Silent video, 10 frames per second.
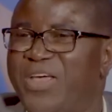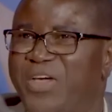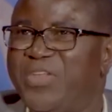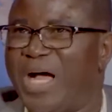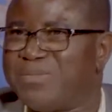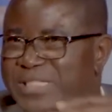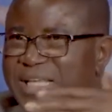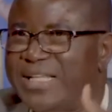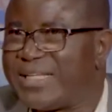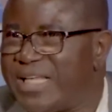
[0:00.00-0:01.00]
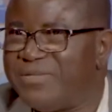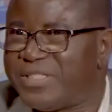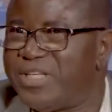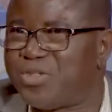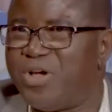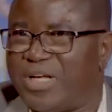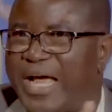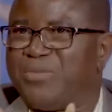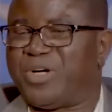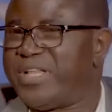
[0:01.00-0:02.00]
you know, I'm saying that everything is going
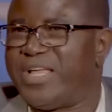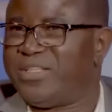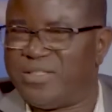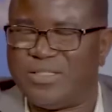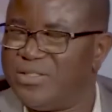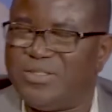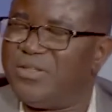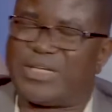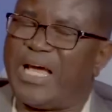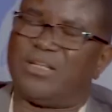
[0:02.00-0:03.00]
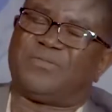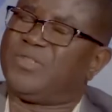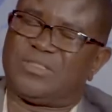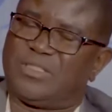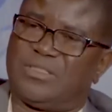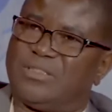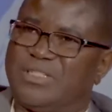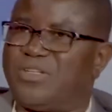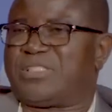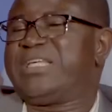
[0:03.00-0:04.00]
right, but then you kind of, no,
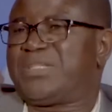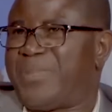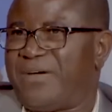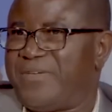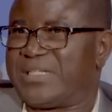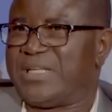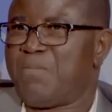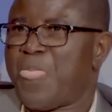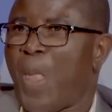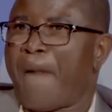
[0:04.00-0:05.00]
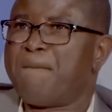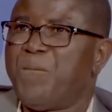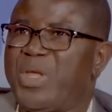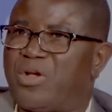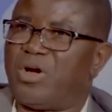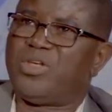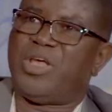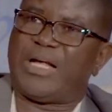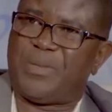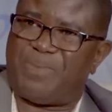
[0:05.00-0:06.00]
it's not yet perfect. Because
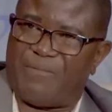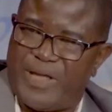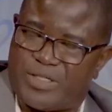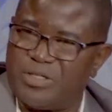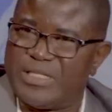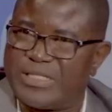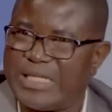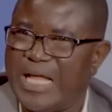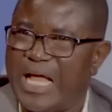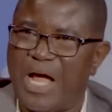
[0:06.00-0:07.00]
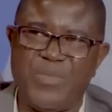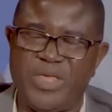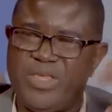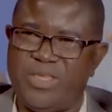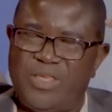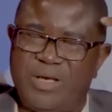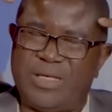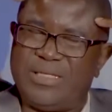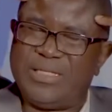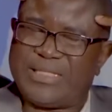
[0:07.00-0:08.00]
you are the perfectionist. I mean,
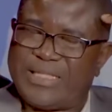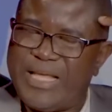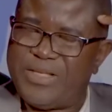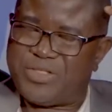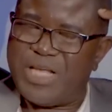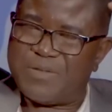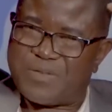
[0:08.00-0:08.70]
you have